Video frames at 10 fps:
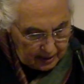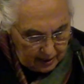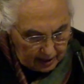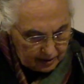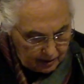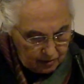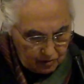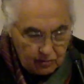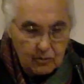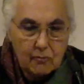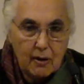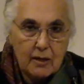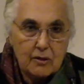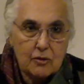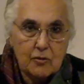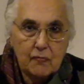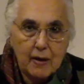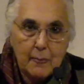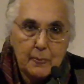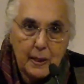connected to the rise of
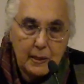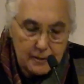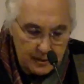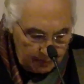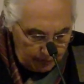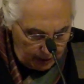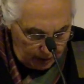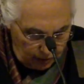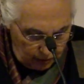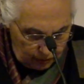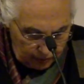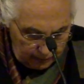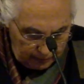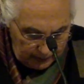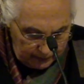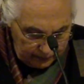capitalism in Europe.